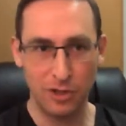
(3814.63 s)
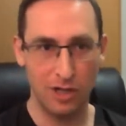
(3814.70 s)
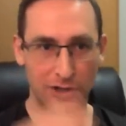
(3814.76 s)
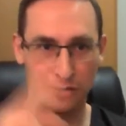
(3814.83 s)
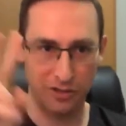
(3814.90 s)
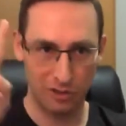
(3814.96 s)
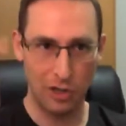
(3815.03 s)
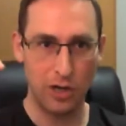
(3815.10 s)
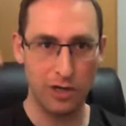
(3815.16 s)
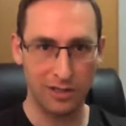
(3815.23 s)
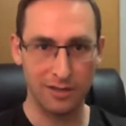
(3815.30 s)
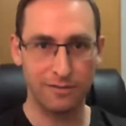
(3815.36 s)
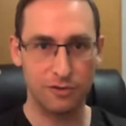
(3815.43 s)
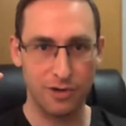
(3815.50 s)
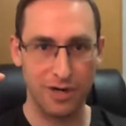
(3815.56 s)
called
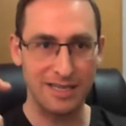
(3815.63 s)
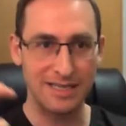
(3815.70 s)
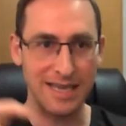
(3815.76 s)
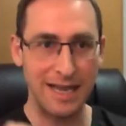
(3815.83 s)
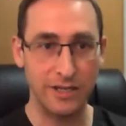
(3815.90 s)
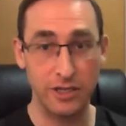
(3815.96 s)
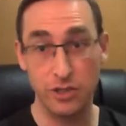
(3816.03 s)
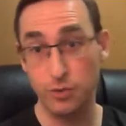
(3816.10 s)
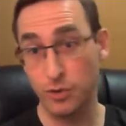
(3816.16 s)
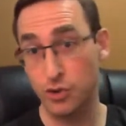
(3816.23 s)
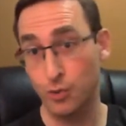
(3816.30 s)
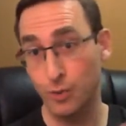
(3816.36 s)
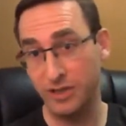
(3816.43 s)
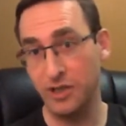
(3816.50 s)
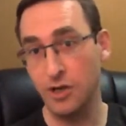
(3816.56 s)
long-lived transactions,
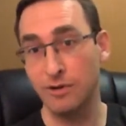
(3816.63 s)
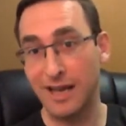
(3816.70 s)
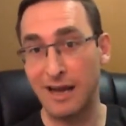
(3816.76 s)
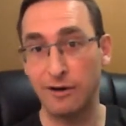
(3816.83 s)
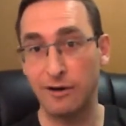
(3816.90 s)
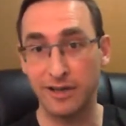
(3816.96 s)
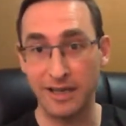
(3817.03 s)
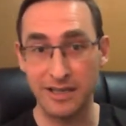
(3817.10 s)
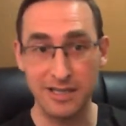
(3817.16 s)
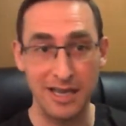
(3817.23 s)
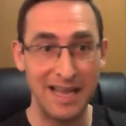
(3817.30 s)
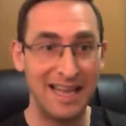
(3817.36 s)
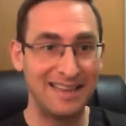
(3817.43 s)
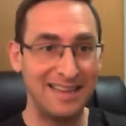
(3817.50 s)
which we know nowadays,